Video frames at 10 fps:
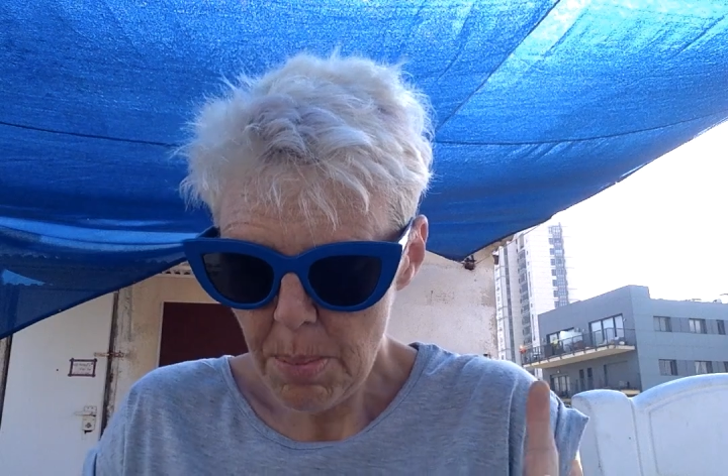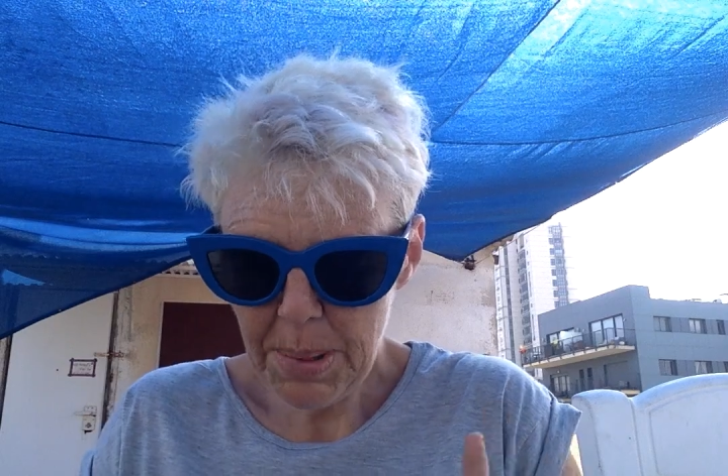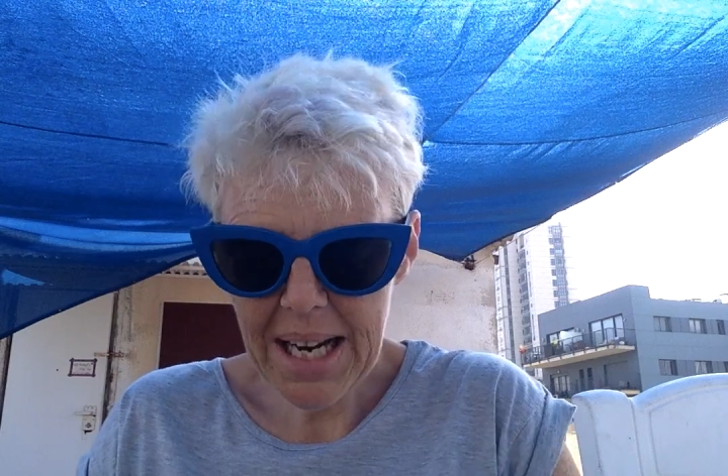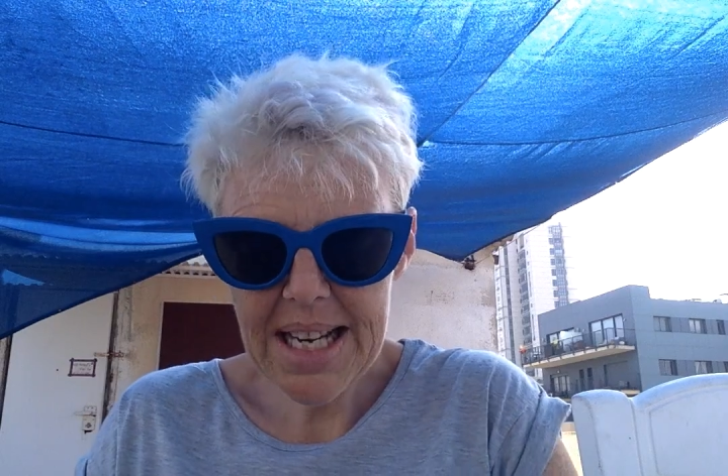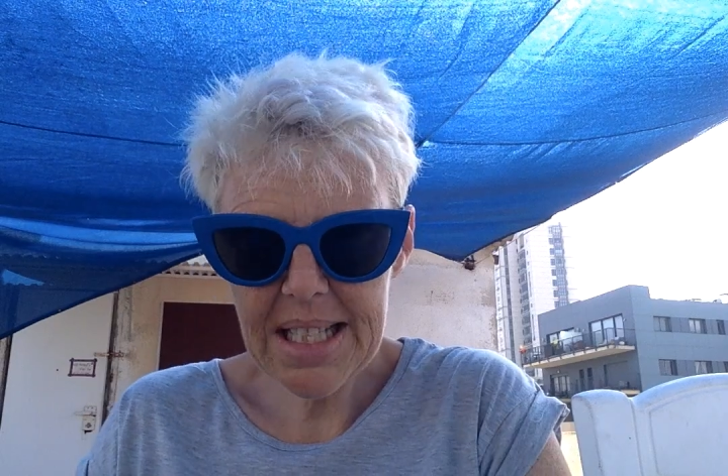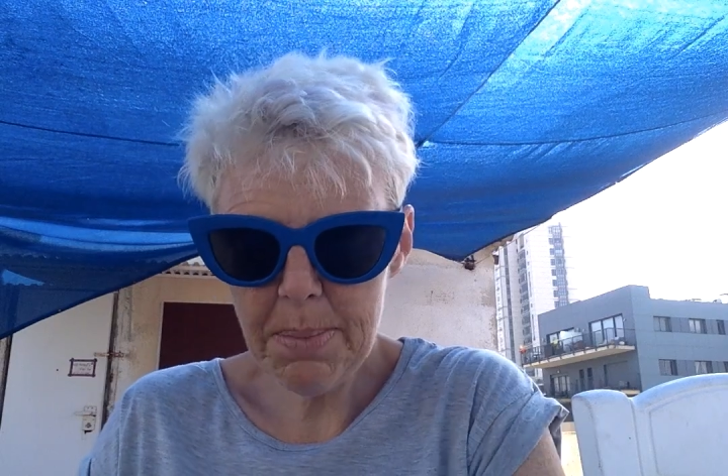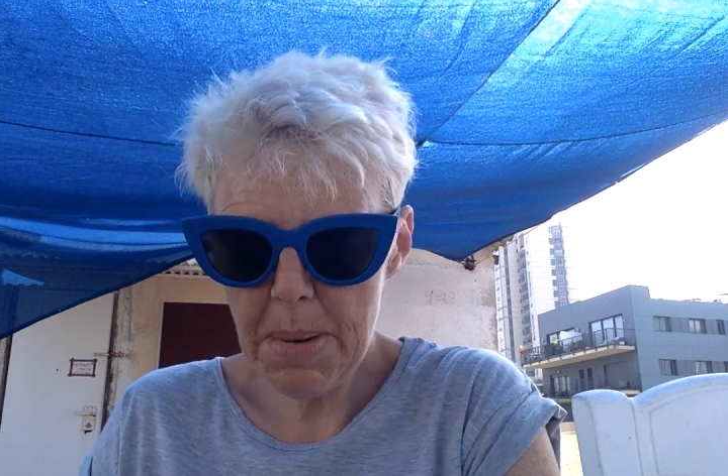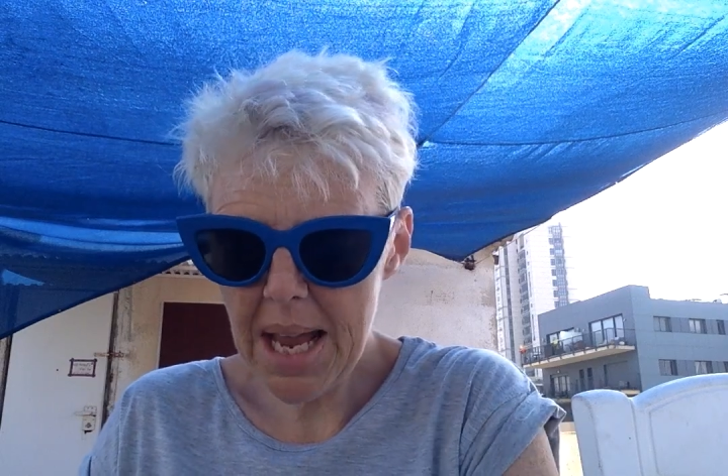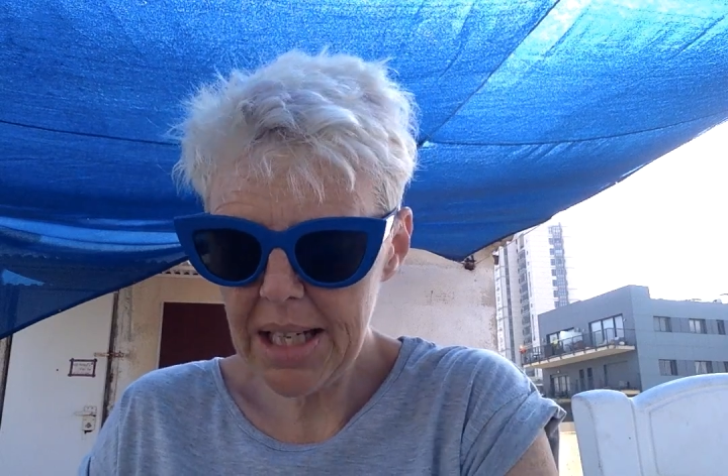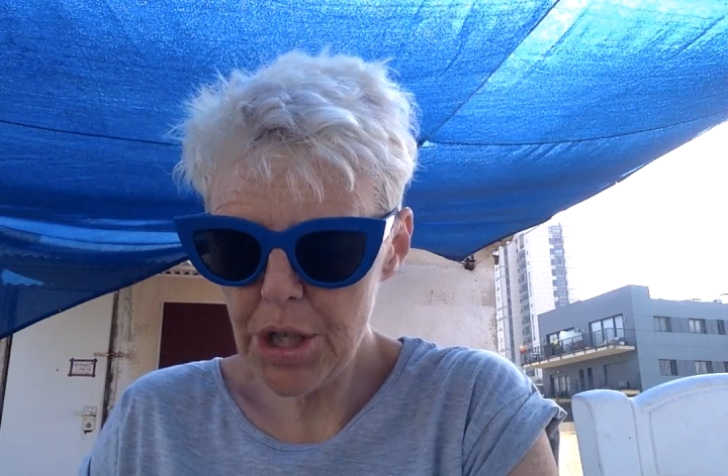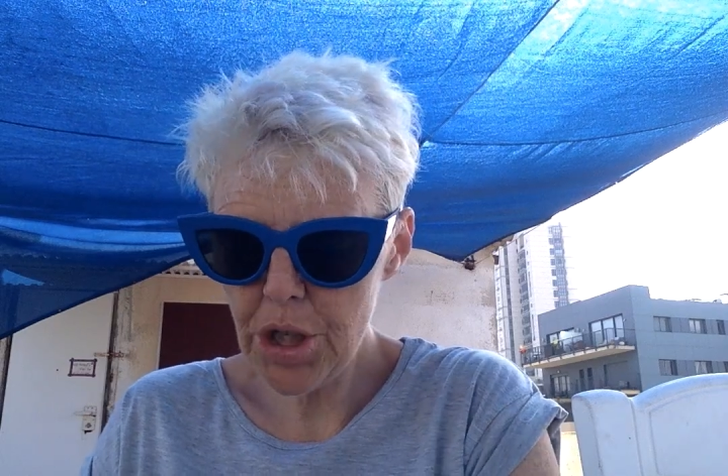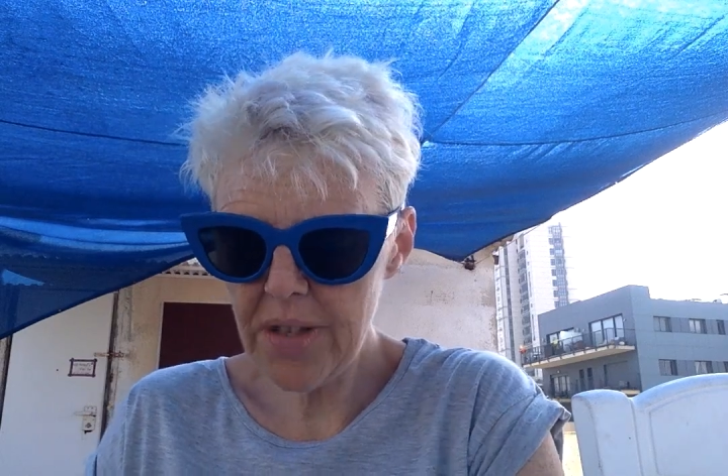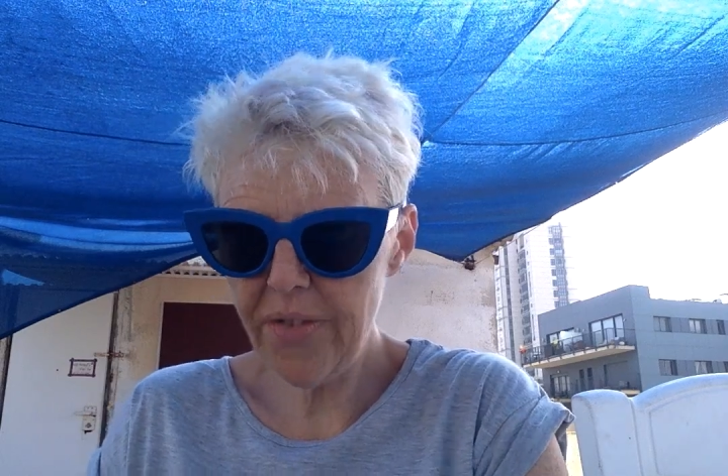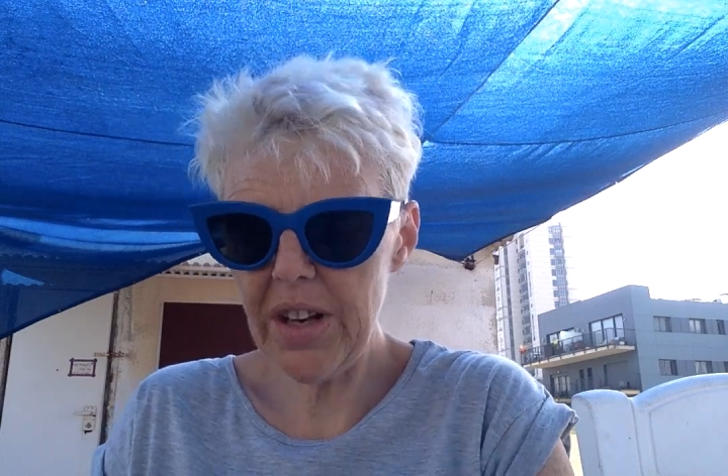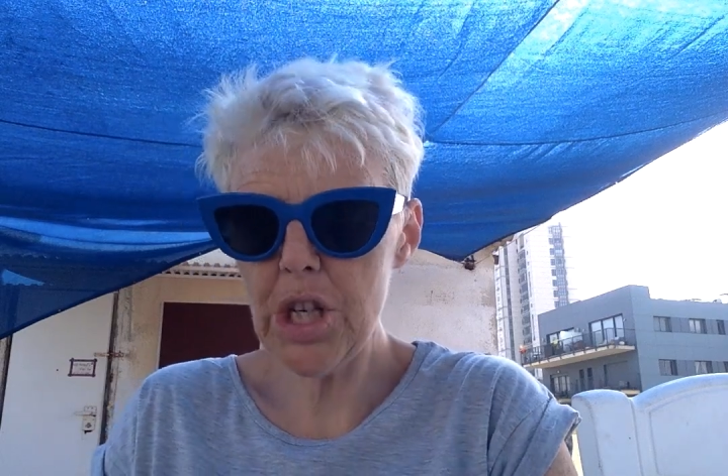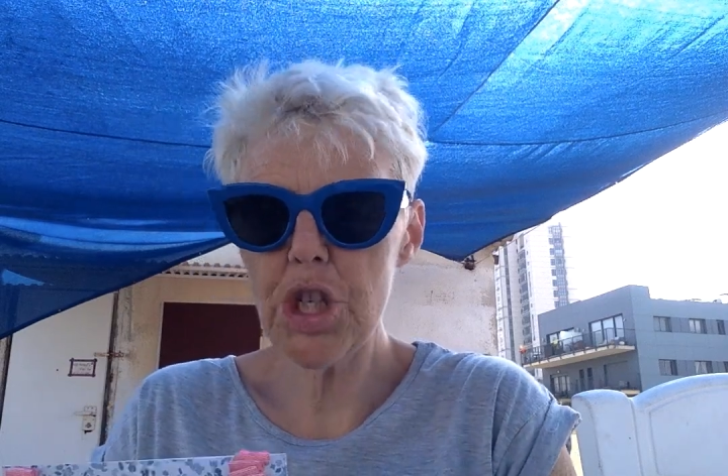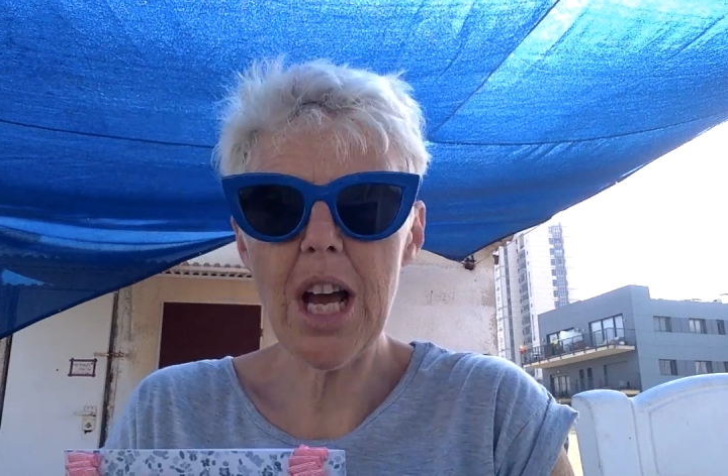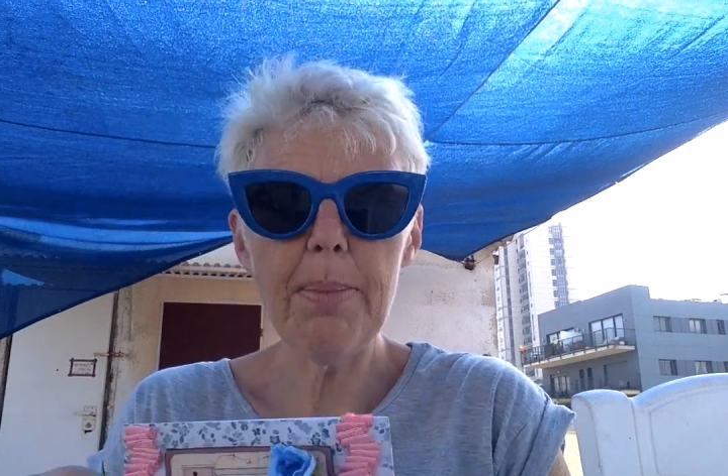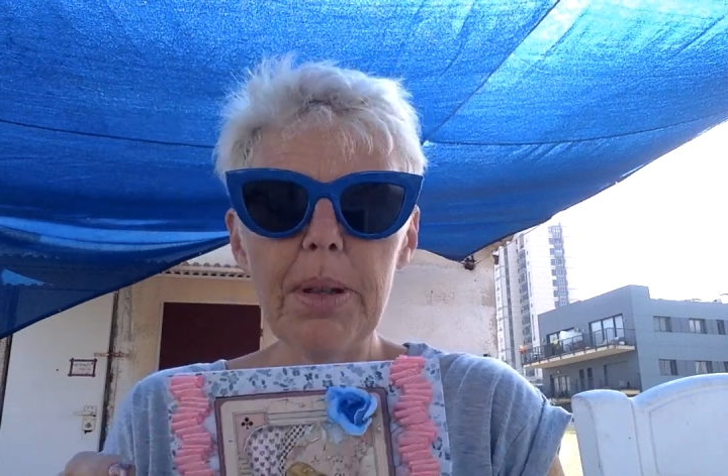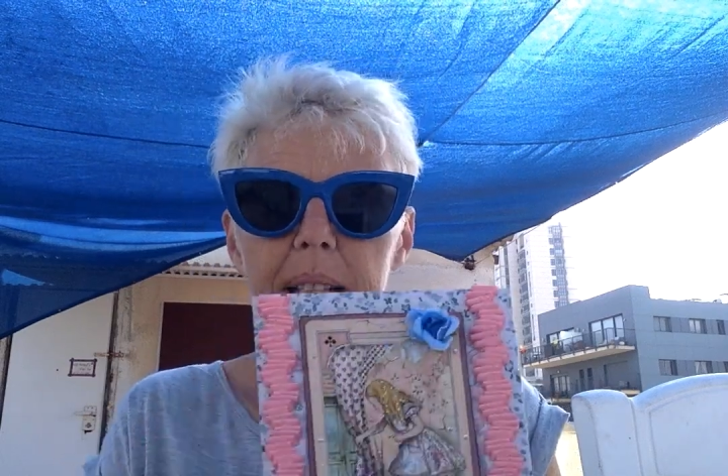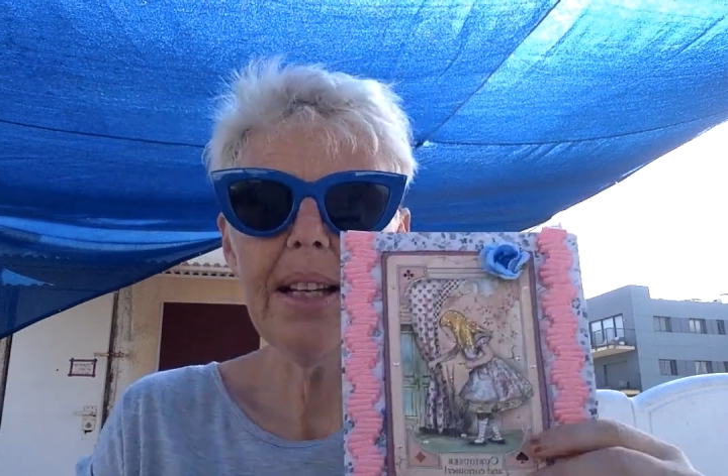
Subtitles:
But I did manage to finish up